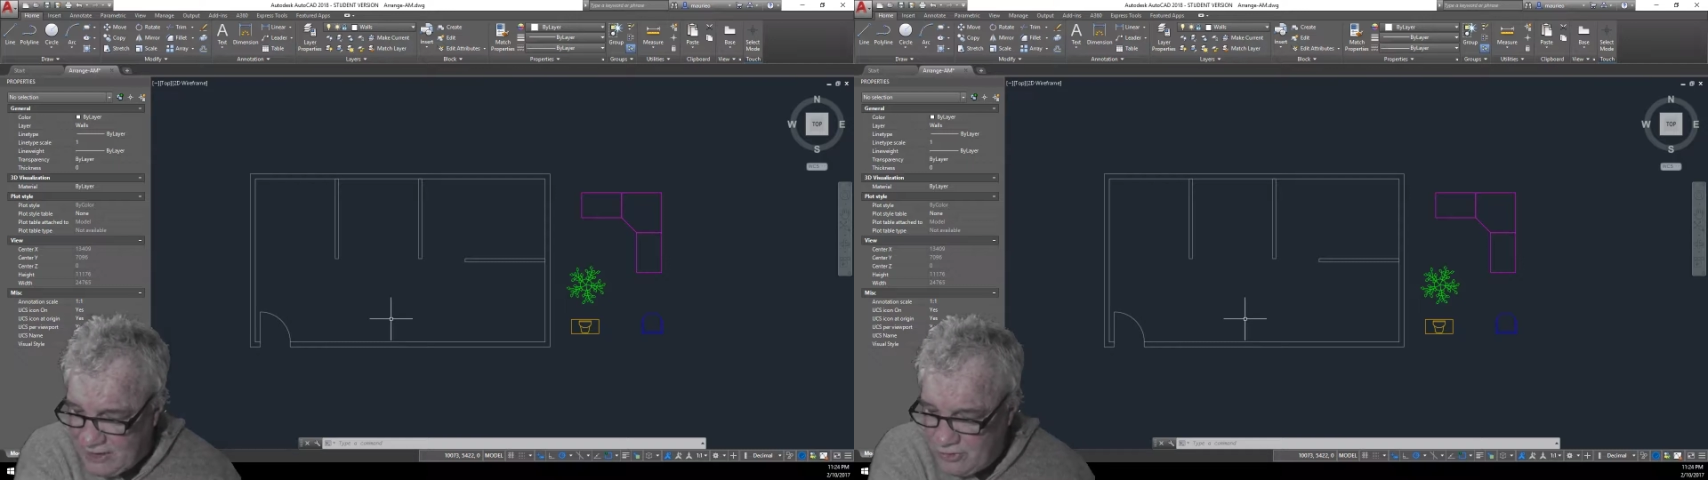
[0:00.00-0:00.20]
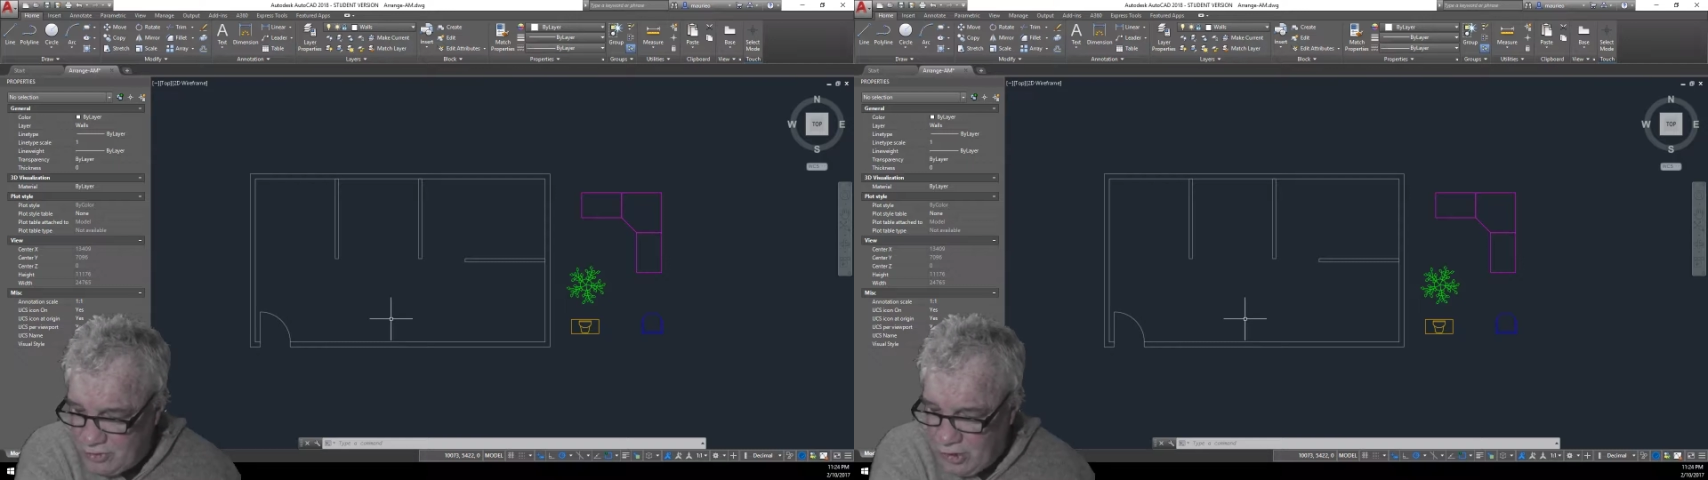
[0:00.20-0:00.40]

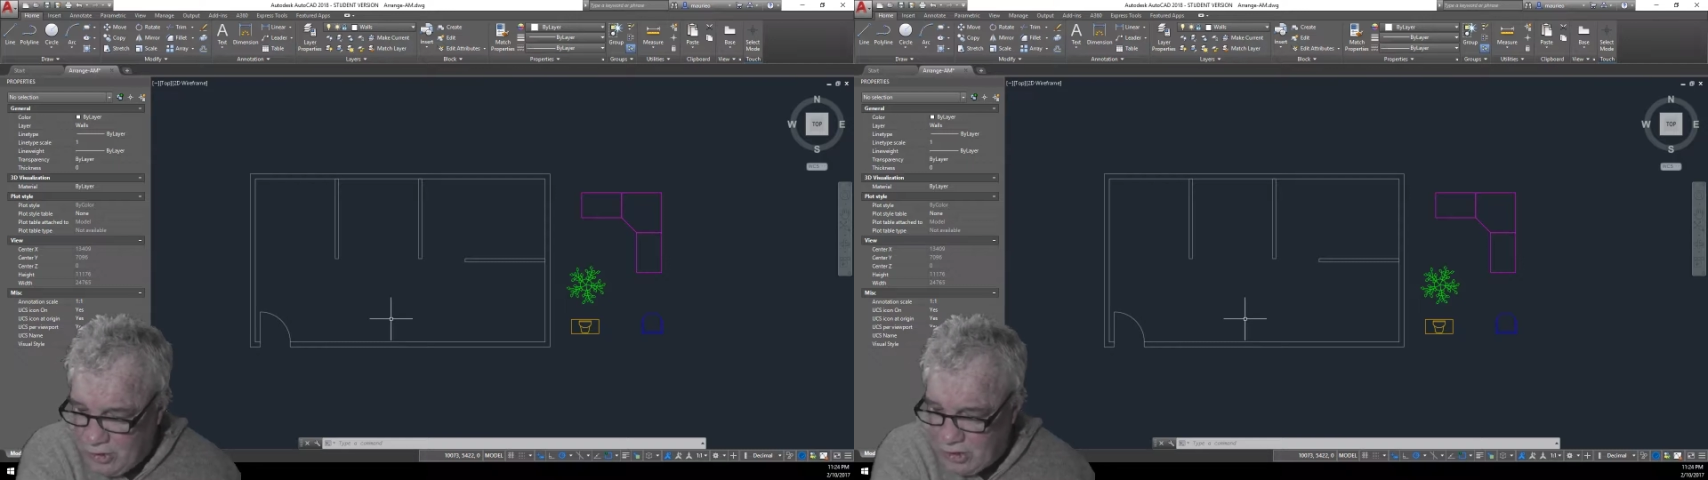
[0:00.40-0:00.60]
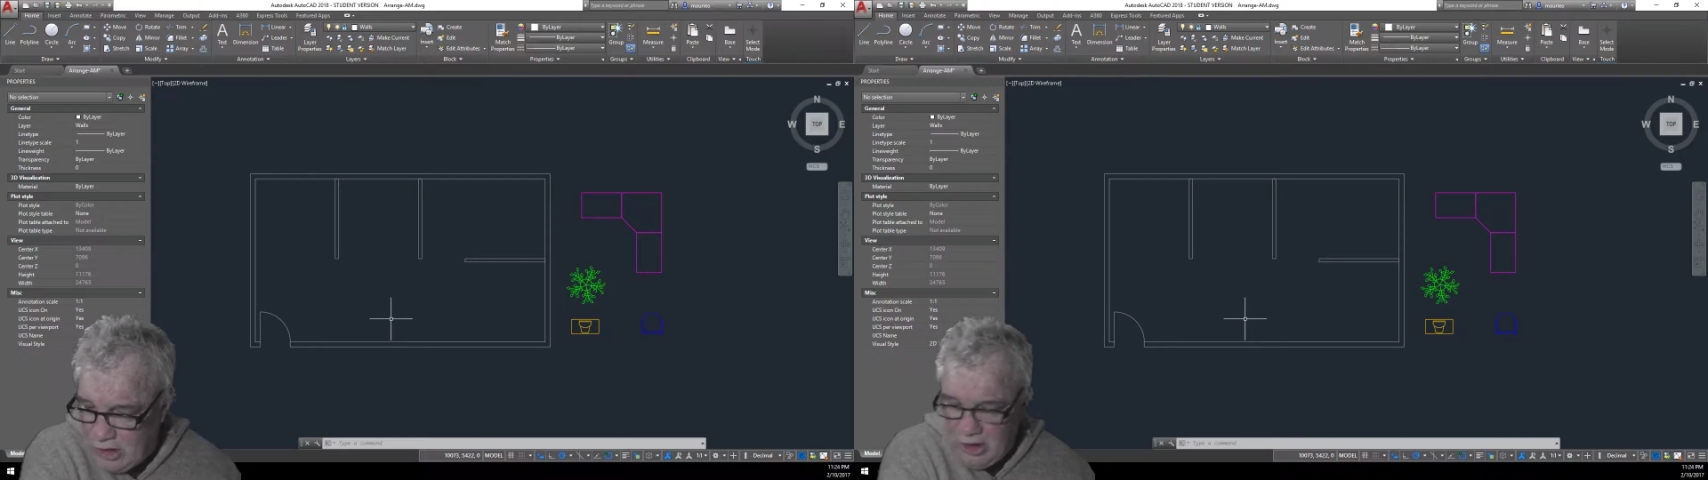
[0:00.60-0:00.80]

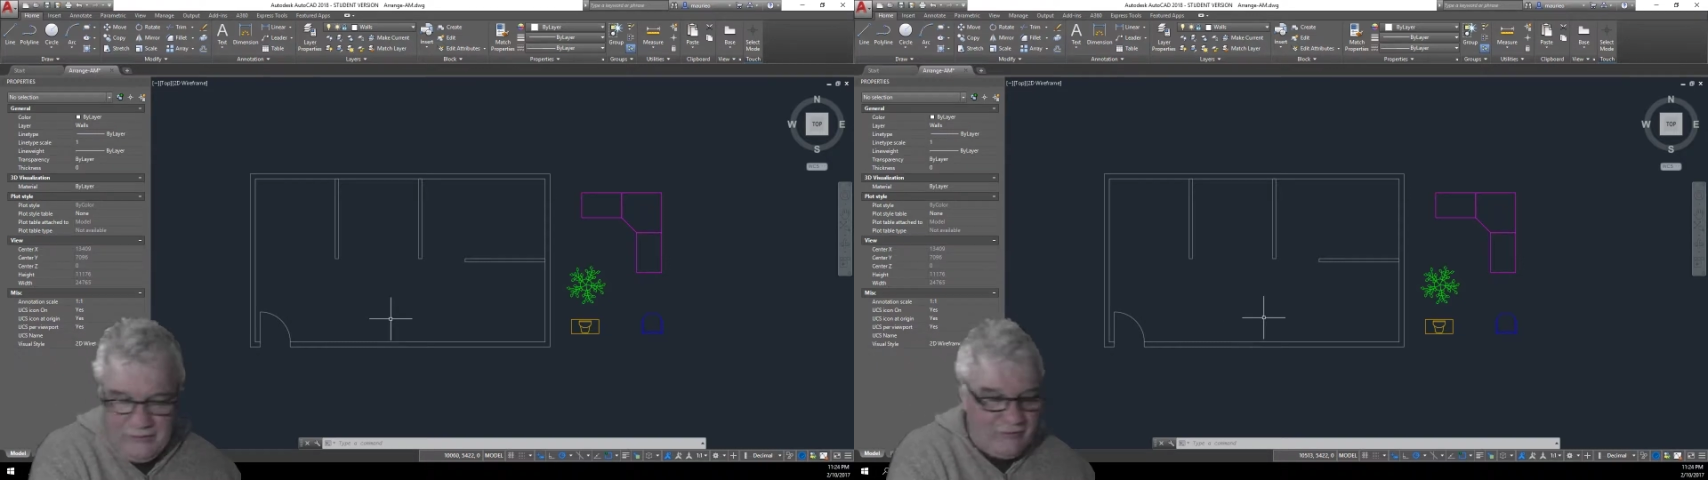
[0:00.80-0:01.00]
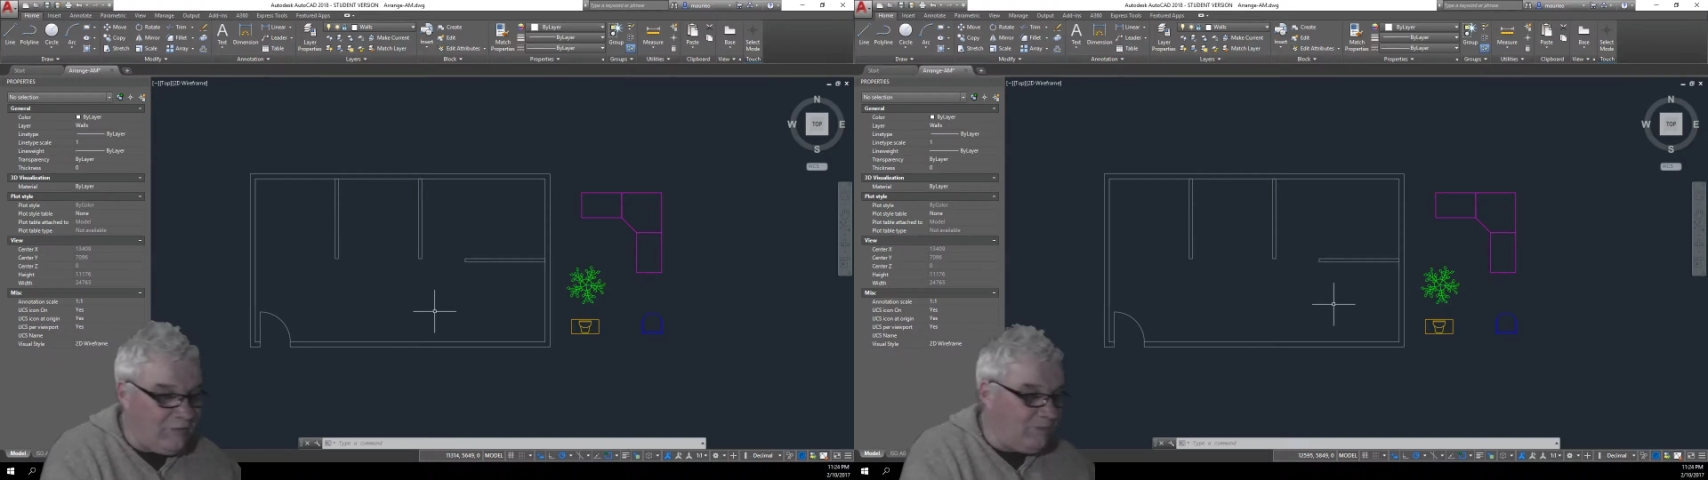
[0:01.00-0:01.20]
toggle
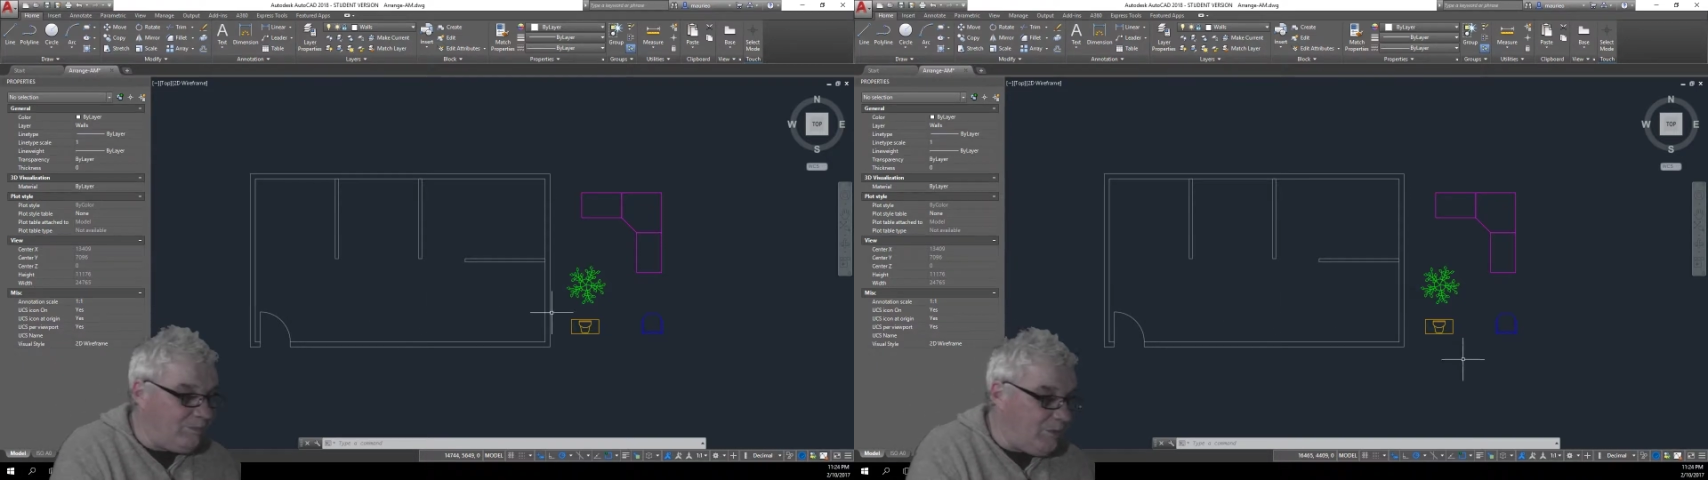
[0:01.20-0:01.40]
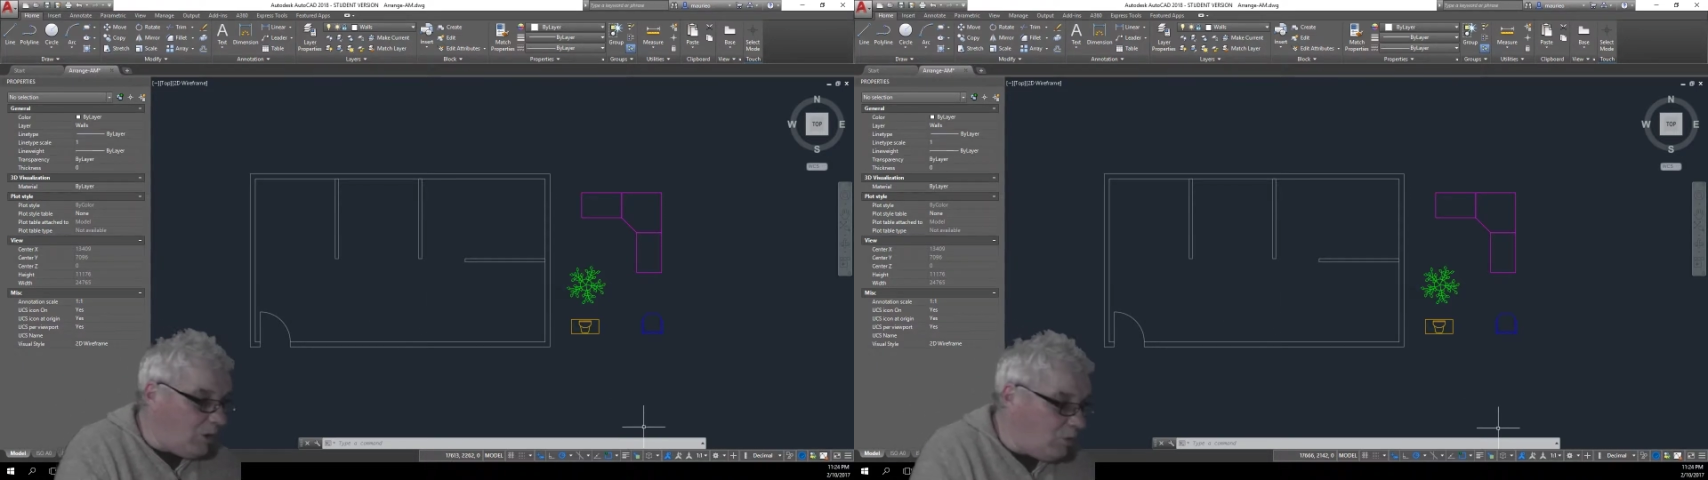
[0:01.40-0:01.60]
off
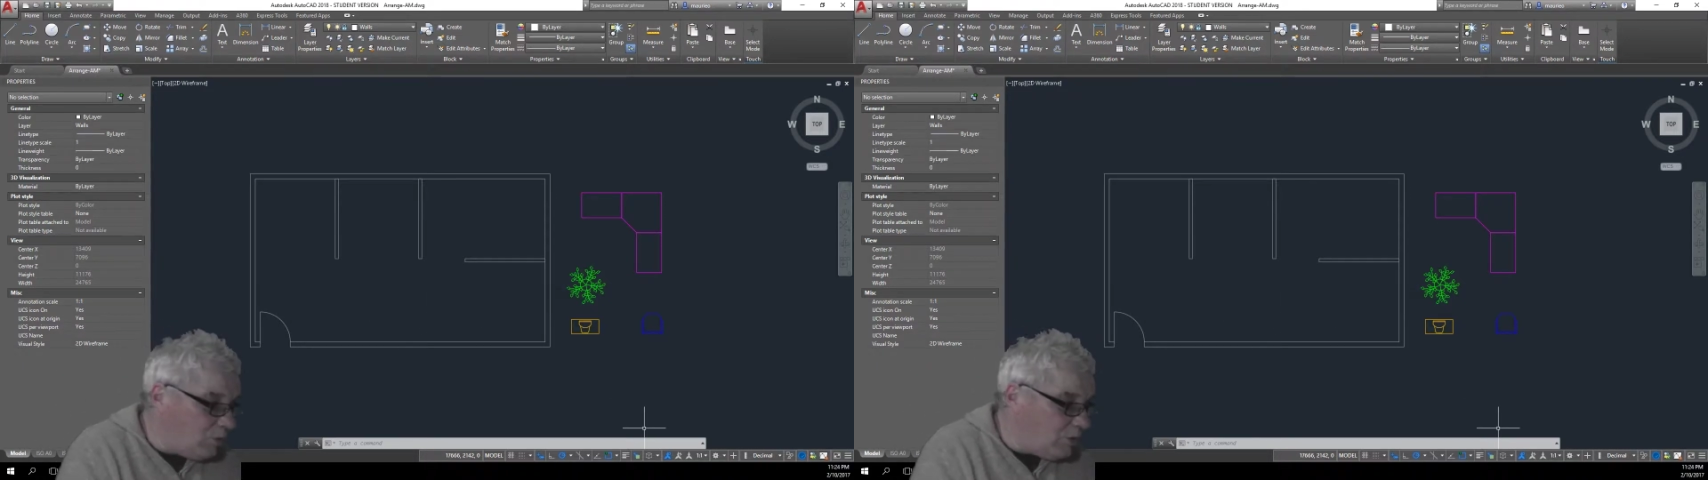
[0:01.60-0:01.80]
polar